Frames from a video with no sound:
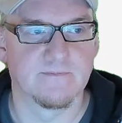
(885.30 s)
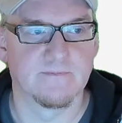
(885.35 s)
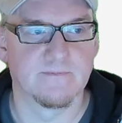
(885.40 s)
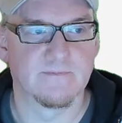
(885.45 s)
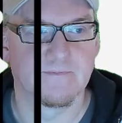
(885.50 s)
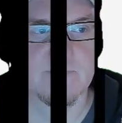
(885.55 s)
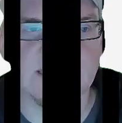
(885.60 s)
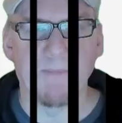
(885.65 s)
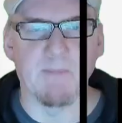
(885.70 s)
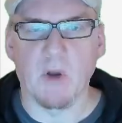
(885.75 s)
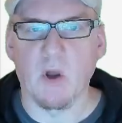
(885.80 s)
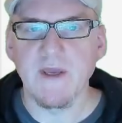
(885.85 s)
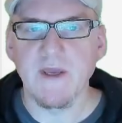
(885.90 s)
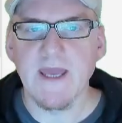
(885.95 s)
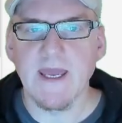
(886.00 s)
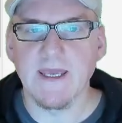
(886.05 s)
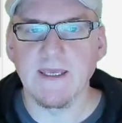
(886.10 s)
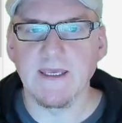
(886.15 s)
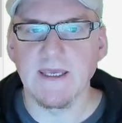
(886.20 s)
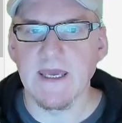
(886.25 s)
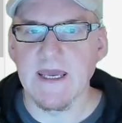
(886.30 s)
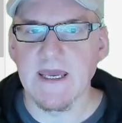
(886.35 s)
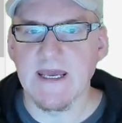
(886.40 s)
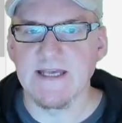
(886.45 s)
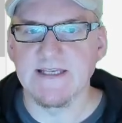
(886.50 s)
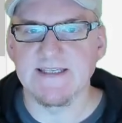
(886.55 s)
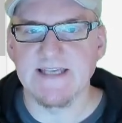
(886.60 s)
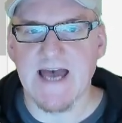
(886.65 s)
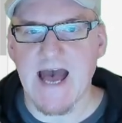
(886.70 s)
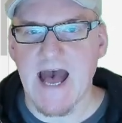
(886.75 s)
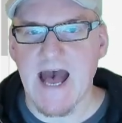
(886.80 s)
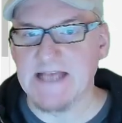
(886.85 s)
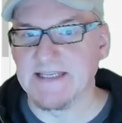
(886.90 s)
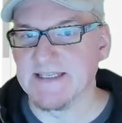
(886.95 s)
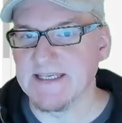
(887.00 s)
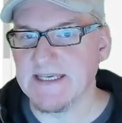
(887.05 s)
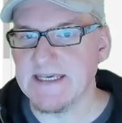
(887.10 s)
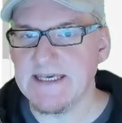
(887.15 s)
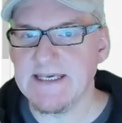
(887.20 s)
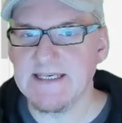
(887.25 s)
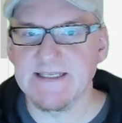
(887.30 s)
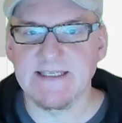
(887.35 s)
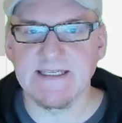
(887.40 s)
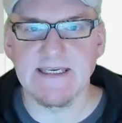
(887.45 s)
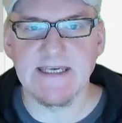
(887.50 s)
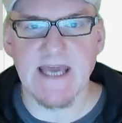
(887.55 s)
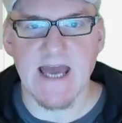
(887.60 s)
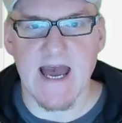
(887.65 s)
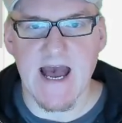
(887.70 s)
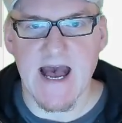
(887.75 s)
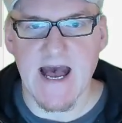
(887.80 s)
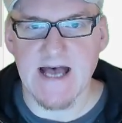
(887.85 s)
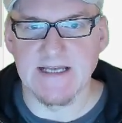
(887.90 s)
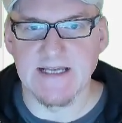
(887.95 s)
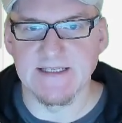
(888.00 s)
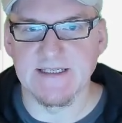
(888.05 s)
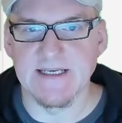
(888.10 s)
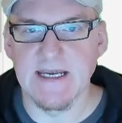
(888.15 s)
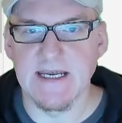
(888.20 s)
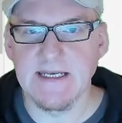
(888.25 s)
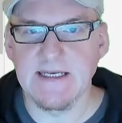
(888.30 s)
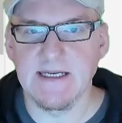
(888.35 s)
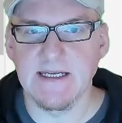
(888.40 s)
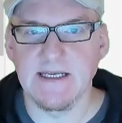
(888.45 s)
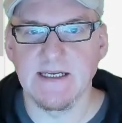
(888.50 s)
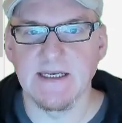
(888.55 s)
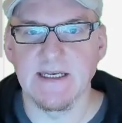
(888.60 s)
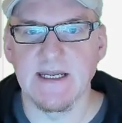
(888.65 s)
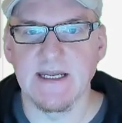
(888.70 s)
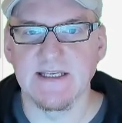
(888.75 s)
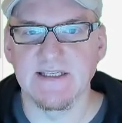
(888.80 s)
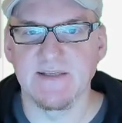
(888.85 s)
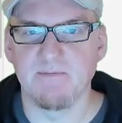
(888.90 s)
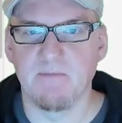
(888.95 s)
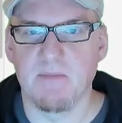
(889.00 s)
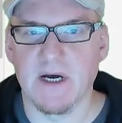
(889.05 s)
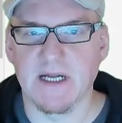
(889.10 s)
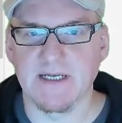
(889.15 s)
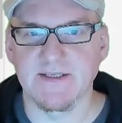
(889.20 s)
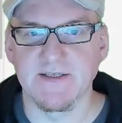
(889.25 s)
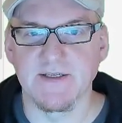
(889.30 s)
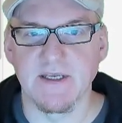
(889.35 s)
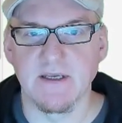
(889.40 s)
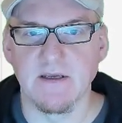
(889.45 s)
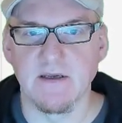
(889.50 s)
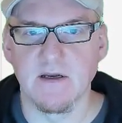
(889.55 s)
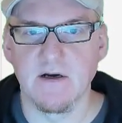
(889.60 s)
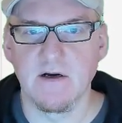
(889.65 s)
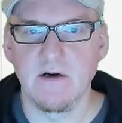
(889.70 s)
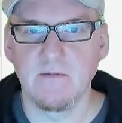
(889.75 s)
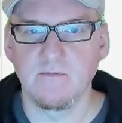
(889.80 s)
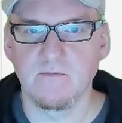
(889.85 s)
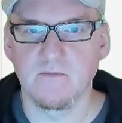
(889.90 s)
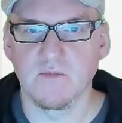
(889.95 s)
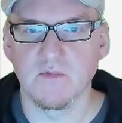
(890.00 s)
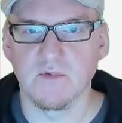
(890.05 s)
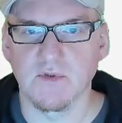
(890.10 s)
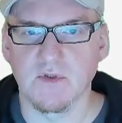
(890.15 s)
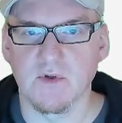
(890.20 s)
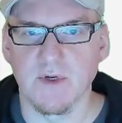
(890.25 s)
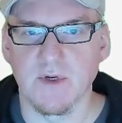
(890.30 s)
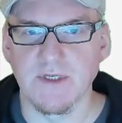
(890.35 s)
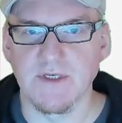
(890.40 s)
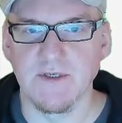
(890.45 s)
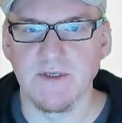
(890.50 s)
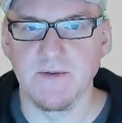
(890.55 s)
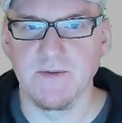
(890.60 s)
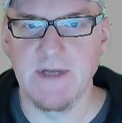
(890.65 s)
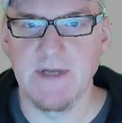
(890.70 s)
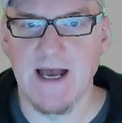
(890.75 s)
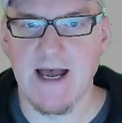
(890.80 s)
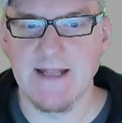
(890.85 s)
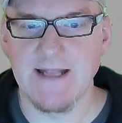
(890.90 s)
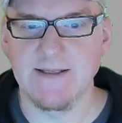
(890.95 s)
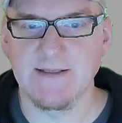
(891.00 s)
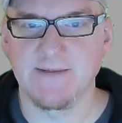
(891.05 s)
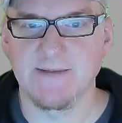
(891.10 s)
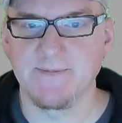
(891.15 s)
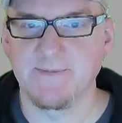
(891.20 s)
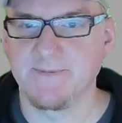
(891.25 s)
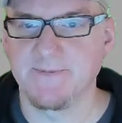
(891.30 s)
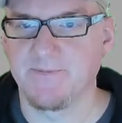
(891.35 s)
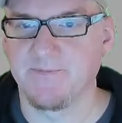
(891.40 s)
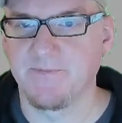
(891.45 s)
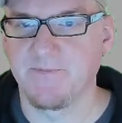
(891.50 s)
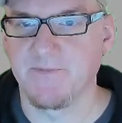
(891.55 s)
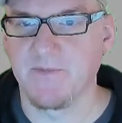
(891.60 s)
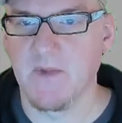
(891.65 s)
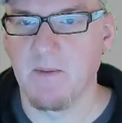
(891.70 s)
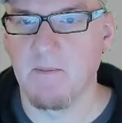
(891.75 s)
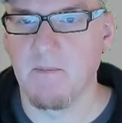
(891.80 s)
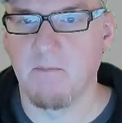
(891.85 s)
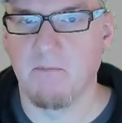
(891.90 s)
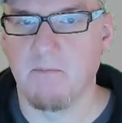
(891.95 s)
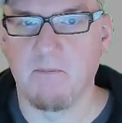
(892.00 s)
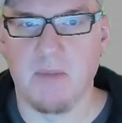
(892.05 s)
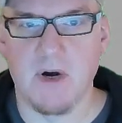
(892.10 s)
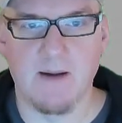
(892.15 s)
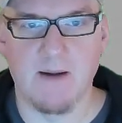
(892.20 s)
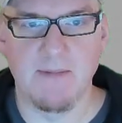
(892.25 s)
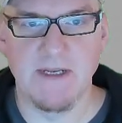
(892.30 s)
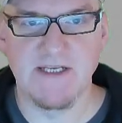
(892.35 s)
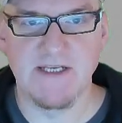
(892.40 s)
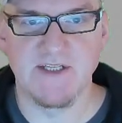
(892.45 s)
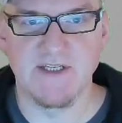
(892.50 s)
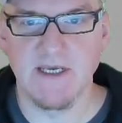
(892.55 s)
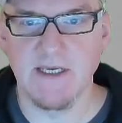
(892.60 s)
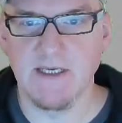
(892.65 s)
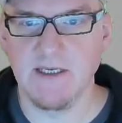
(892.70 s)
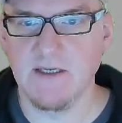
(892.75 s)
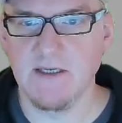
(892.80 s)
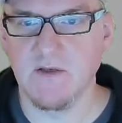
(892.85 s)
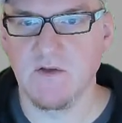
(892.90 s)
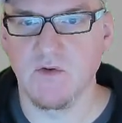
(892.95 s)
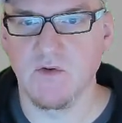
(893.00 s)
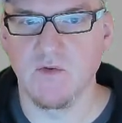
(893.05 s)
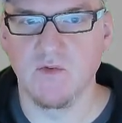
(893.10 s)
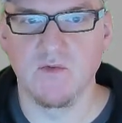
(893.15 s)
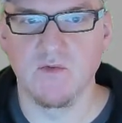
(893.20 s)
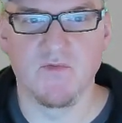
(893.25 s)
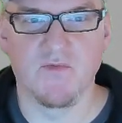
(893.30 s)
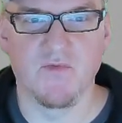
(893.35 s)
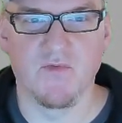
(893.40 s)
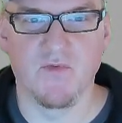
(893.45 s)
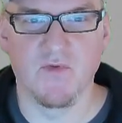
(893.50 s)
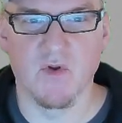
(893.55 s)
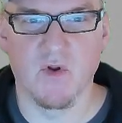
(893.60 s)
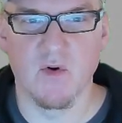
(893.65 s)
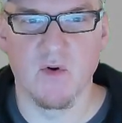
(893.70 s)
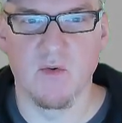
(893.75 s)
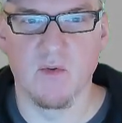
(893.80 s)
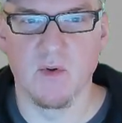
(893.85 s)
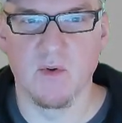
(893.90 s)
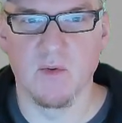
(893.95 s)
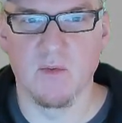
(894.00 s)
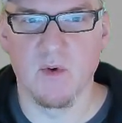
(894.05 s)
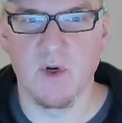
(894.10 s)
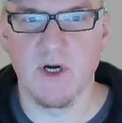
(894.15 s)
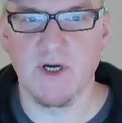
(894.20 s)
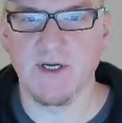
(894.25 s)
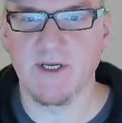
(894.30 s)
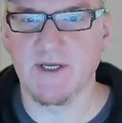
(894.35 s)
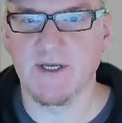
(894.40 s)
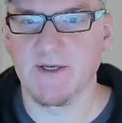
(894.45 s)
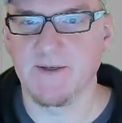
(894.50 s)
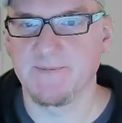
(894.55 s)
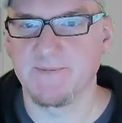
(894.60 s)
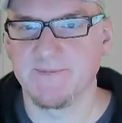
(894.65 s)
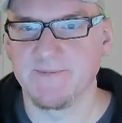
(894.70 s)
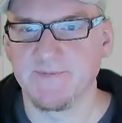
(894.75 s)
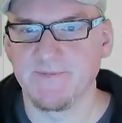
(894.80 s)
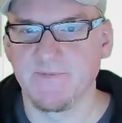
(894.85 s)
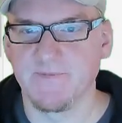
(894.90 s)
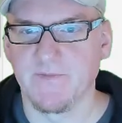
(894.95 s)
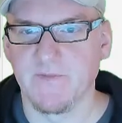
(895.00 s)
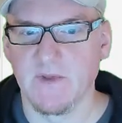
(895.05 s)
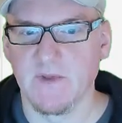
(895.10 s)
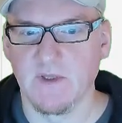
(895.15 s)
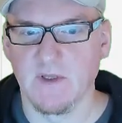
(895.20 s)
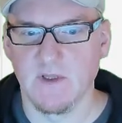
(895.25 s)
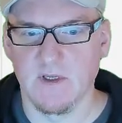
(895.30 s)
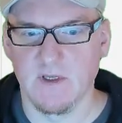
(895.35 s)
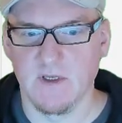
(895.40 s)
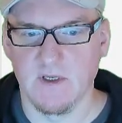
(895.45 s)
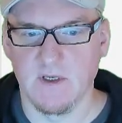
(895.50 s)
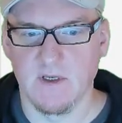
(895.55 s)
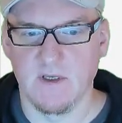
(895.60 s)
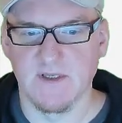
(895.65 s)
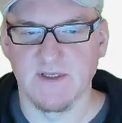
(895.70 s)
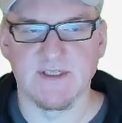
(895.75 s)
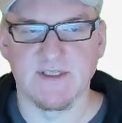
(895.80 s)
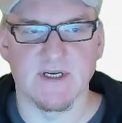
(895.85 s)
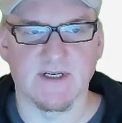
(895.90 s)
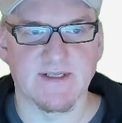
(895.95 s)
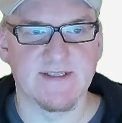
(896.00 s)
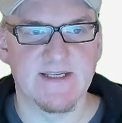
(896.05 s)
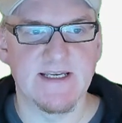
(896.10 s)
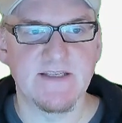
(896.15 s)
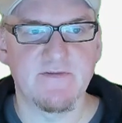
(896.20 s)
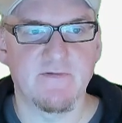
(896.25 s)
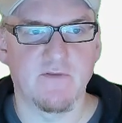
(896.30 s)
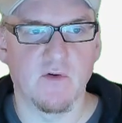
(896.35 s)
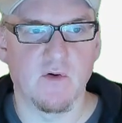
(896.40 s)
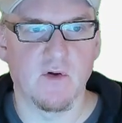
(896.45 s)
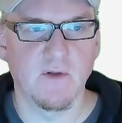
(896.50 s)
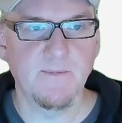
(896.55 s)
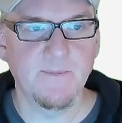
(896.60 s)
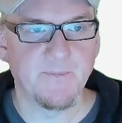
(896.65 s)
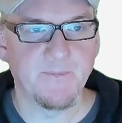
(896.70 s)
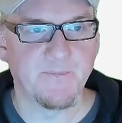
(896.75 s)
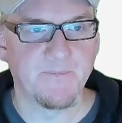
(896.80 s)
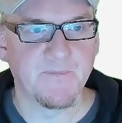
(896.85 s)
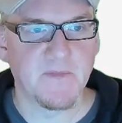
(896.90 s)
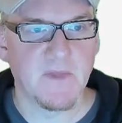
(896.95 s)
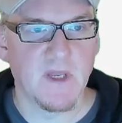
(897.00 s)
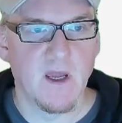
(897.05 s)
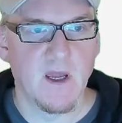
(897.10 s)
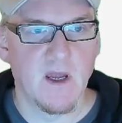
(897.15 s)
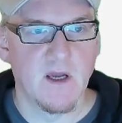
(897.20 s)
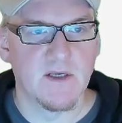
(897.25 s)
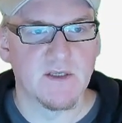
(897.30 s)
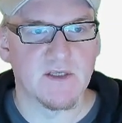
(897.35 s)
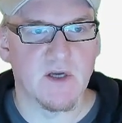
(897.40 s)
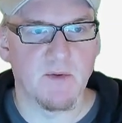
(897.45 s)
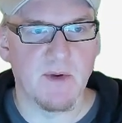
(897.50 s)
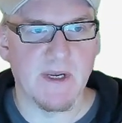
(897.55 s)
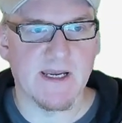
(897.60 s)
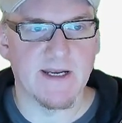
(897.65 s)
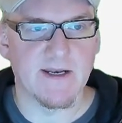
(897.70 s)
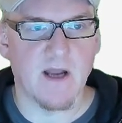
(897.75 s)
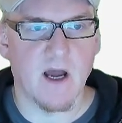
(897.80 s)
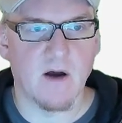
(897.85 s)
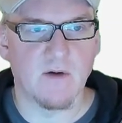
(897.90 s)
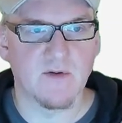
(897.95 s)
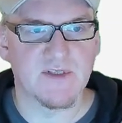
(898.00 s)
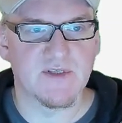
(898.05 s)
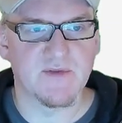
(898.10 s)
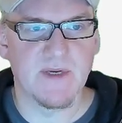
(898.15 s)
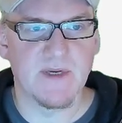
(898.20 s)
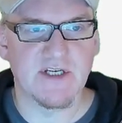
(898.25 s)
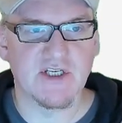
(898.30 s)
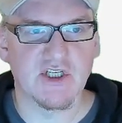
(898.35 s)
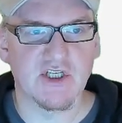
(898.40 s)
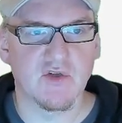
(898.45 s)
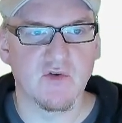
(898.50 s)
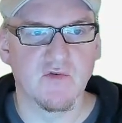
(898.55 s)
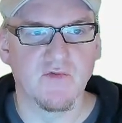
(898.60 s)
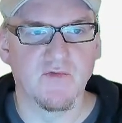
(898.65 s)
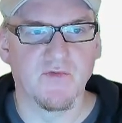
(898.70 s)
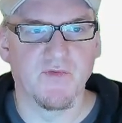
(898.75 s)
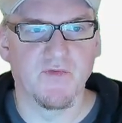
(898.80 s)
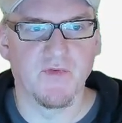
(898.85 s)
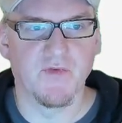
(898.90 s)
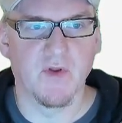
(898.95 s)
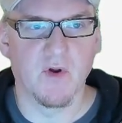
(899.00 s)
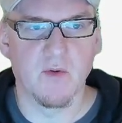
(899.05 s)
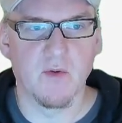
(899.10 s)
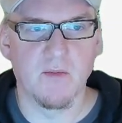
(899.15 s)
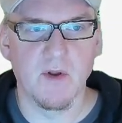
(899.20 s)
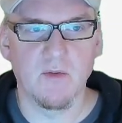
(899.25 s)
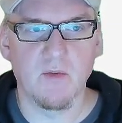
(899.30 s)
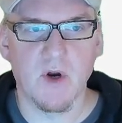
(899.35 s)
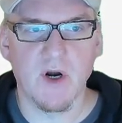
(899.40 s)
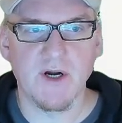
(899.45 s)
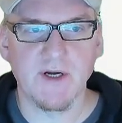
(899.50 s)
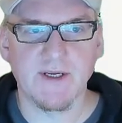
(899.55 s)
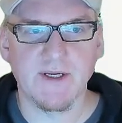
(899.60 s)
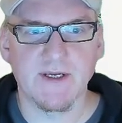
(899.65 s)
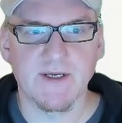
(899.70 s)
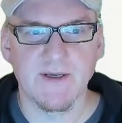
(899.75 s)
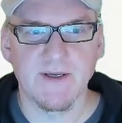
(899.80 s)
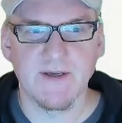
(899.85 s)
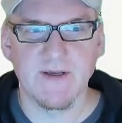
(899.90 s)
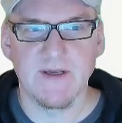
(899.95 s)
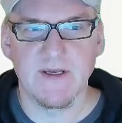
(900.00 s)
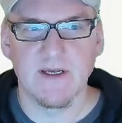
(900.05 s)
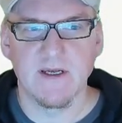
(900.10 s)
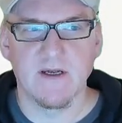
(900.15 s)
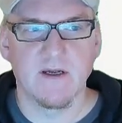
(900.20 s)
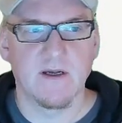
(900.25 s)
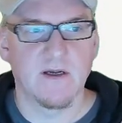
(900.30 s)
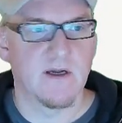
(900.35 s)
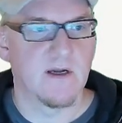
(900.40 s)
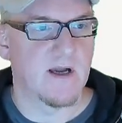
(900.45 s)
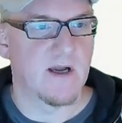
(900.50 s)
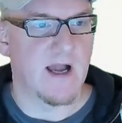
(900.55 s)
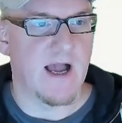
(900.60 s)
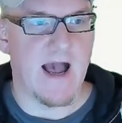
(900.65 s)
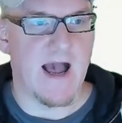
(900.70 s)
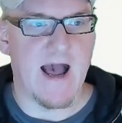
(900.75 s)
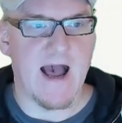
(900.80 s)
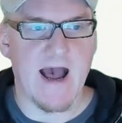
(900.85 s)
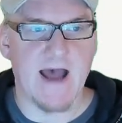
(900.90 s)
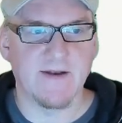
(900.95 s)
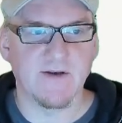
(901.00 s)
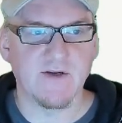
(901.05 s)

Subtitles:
Deploying is as easy as hitting this button here. I'm going to do that. Publishing to Flowable work. Successful. So we can now switch to Flowable work and